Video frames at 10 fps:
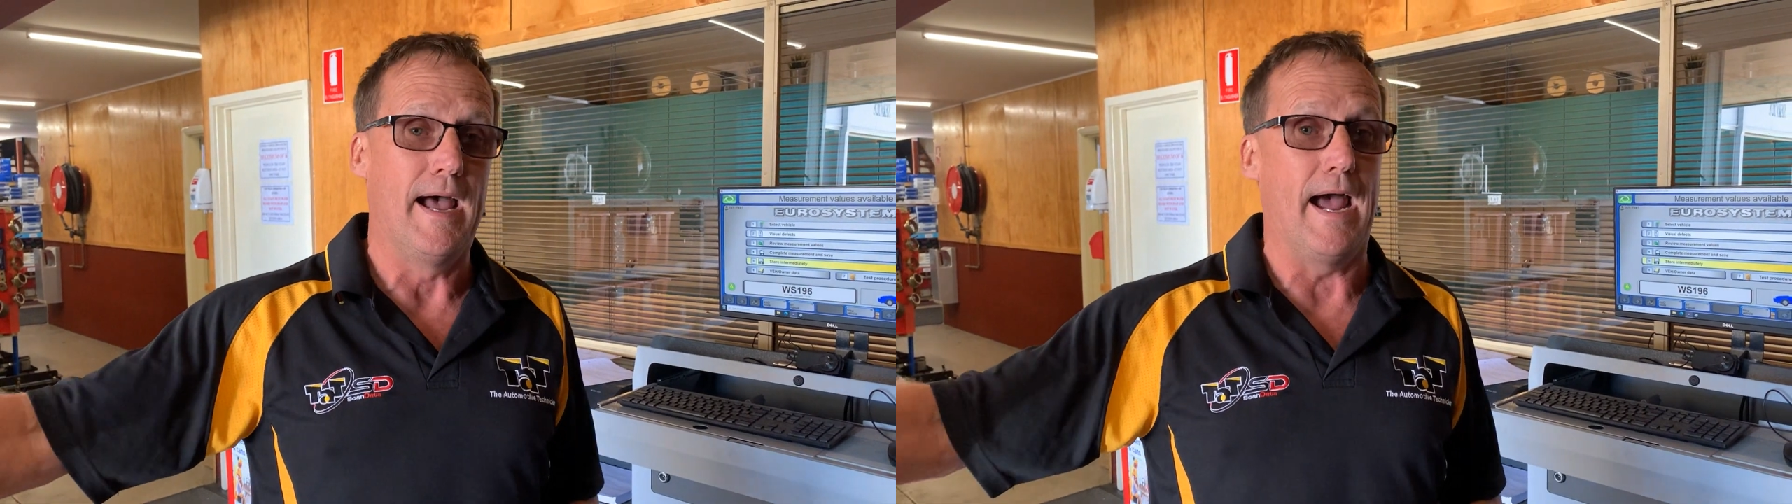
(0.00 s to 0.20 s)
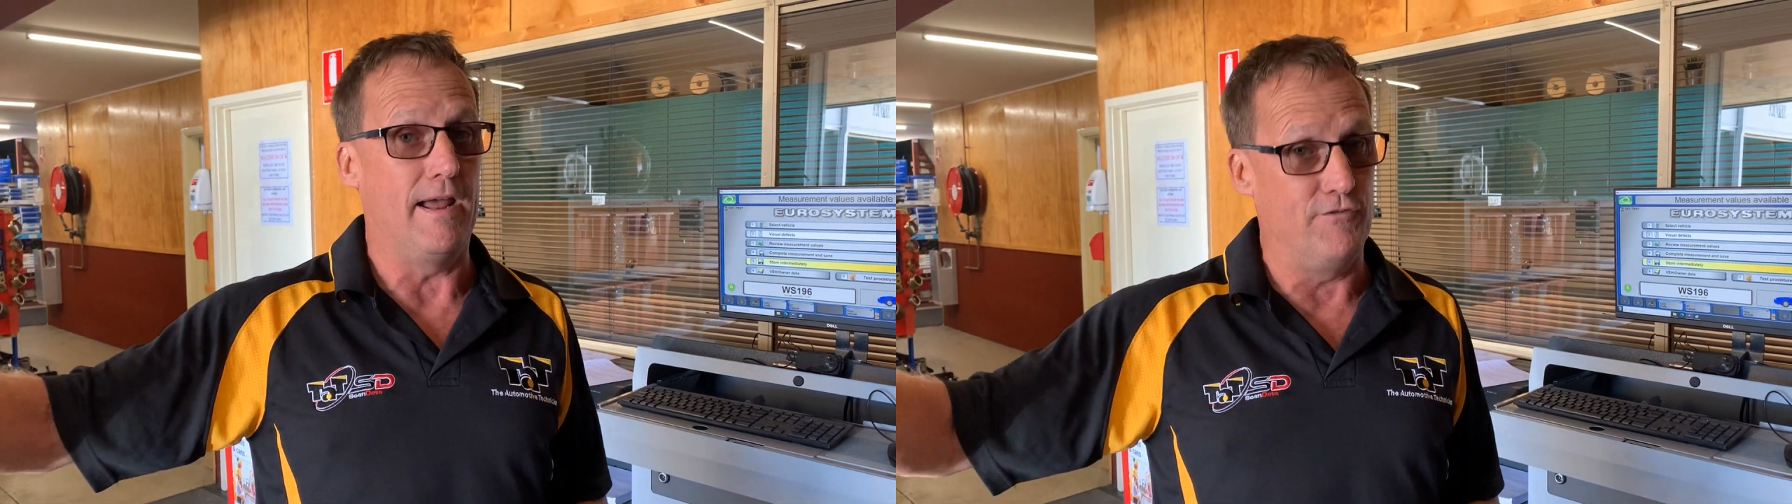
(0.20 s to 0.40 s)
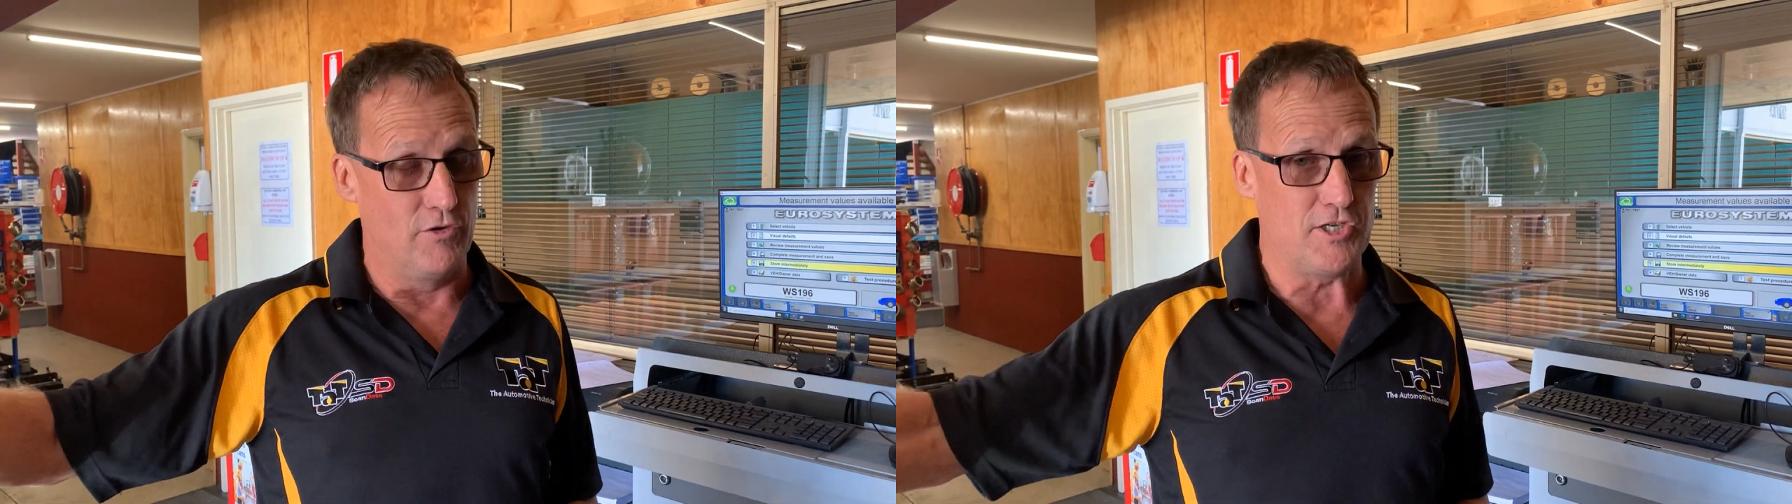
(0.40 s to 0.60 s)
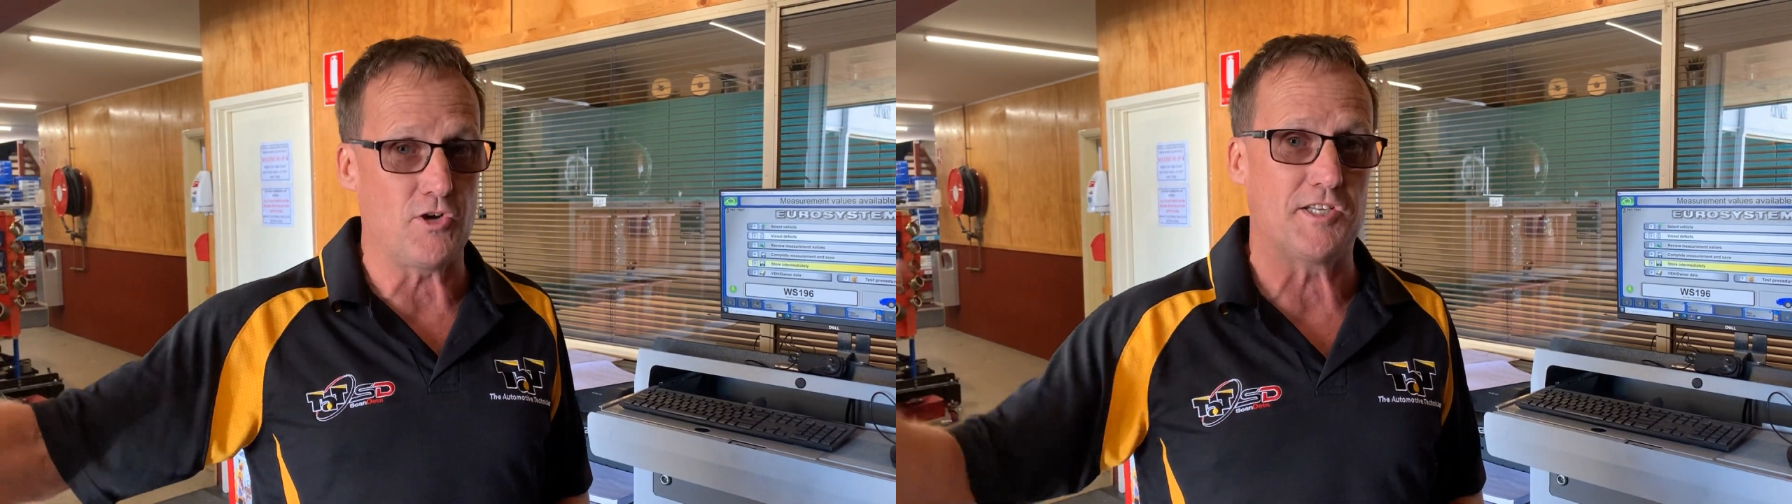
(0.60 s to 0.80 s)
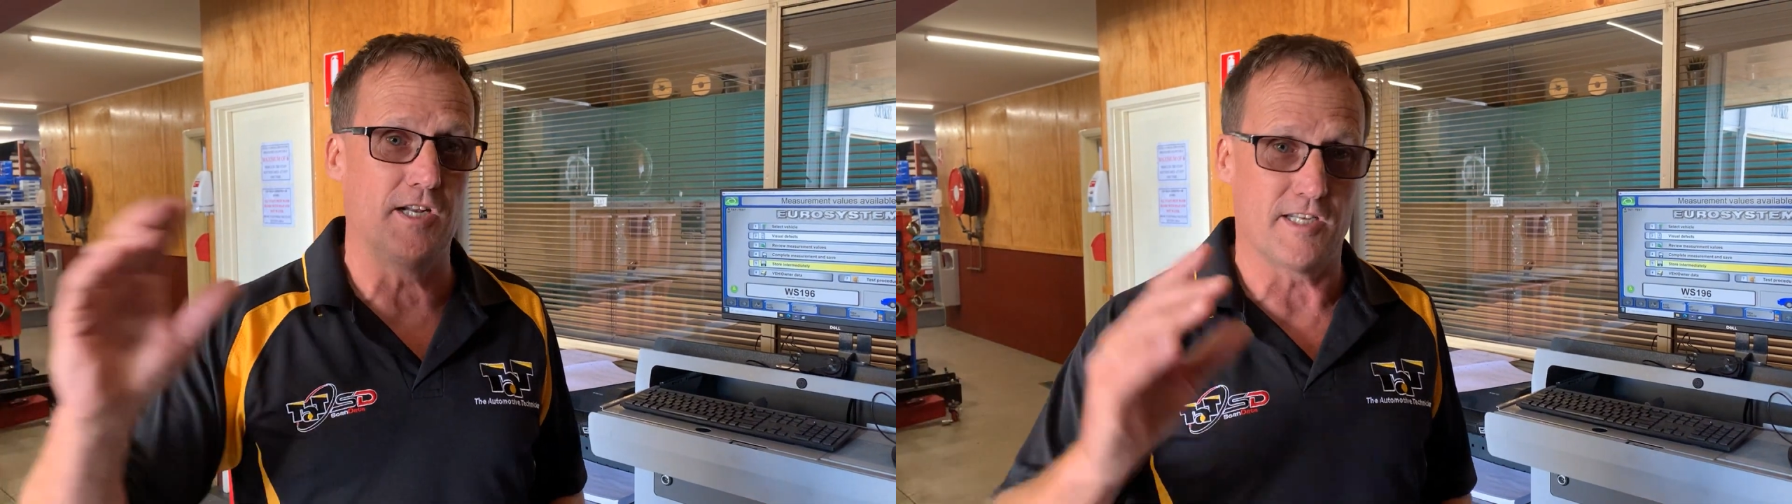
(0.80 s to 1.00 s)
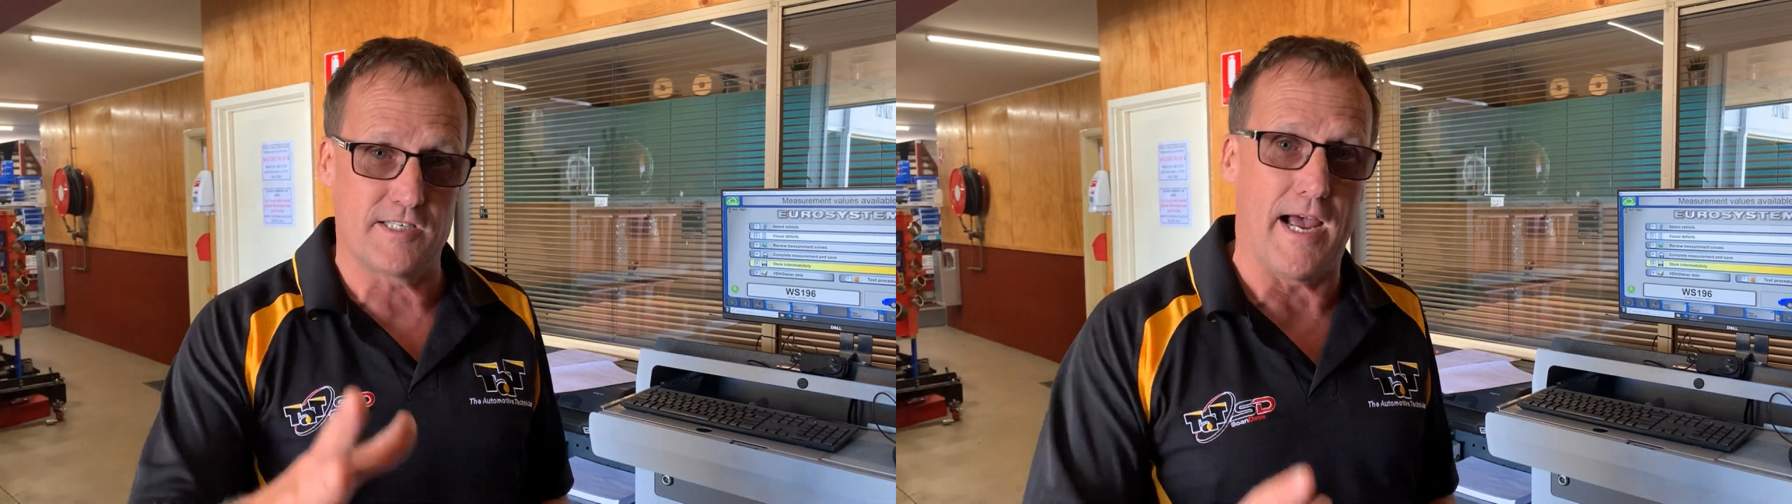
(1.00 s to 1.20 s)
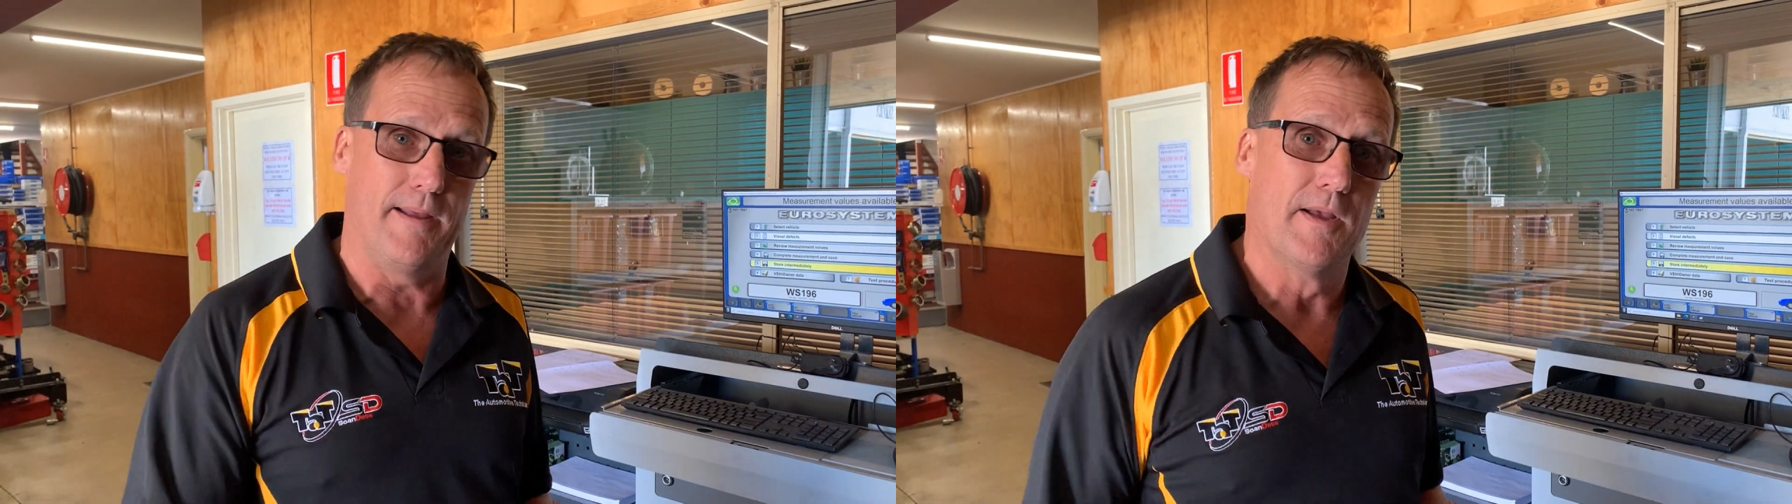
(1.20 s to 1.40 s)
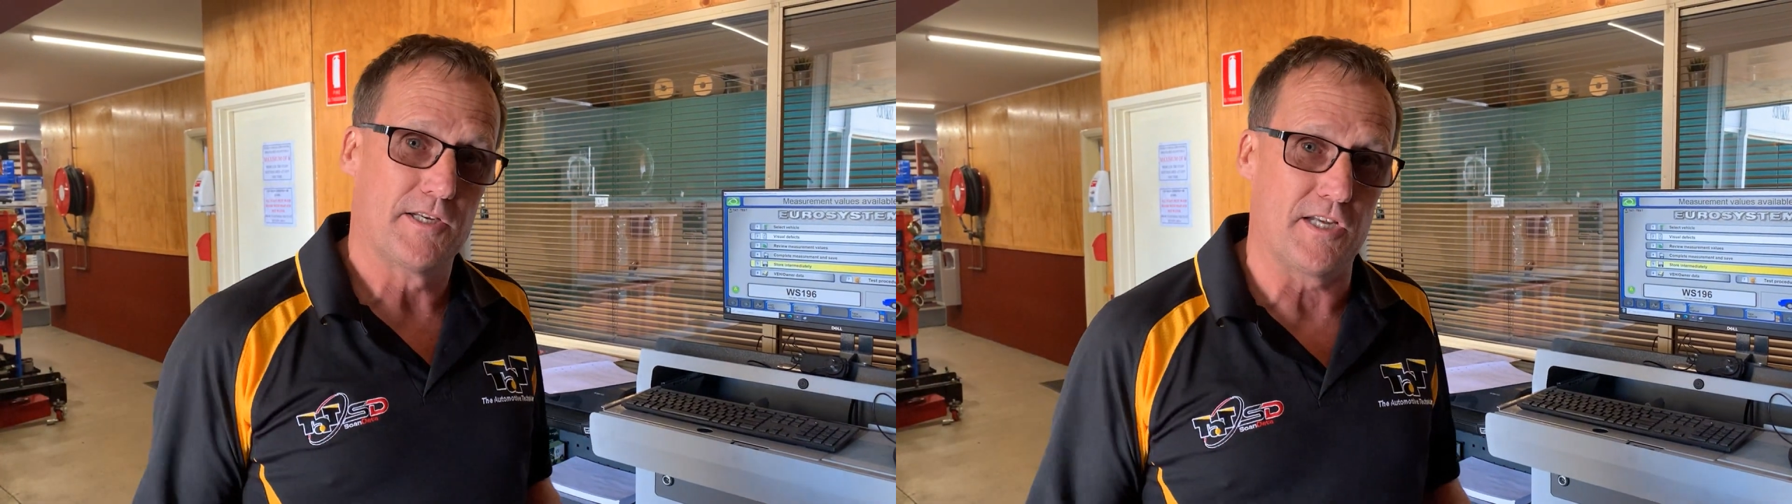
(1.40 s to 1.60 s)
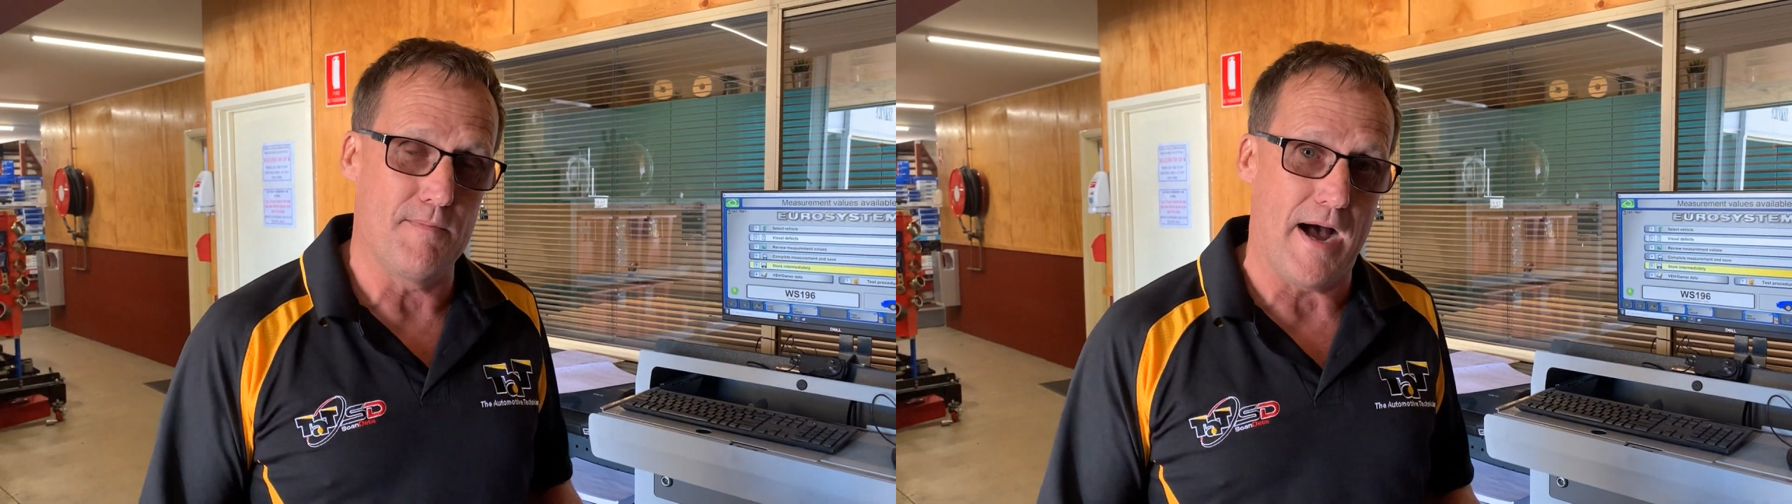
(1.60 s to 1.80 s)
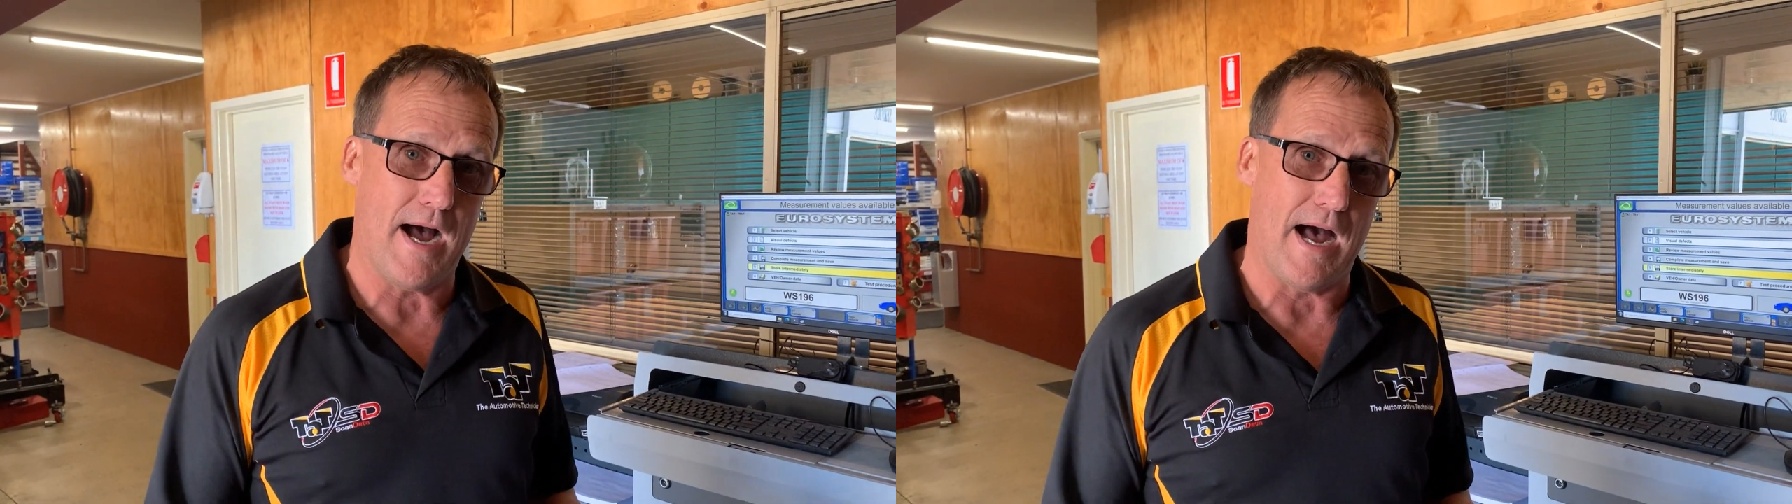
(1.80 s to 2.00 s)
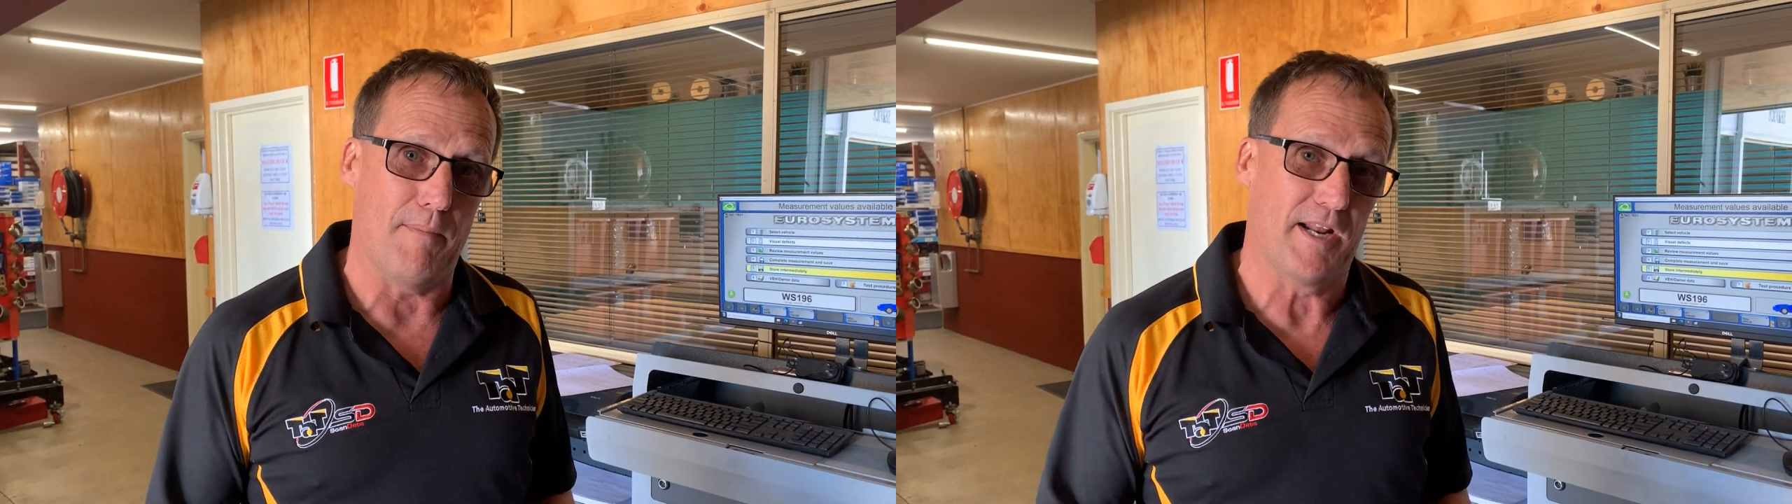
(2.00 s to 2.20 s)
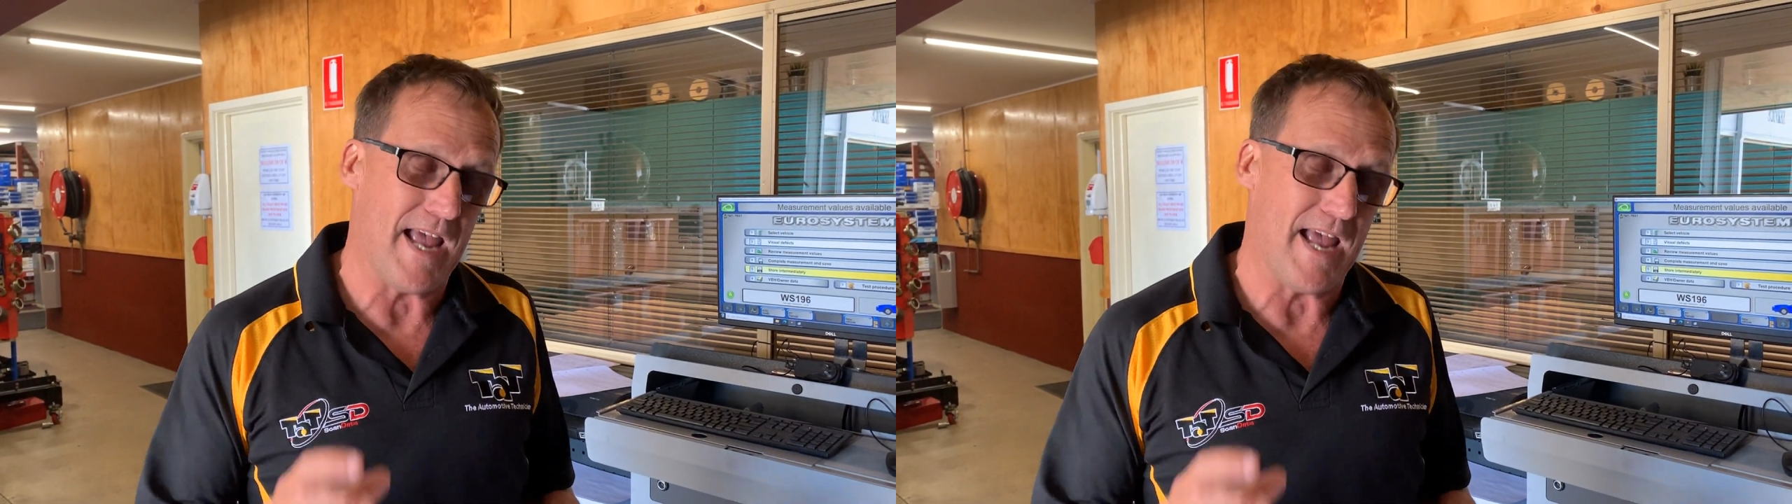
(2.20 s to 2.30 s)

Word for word: Uh, if you're interested, as I say, see Maha.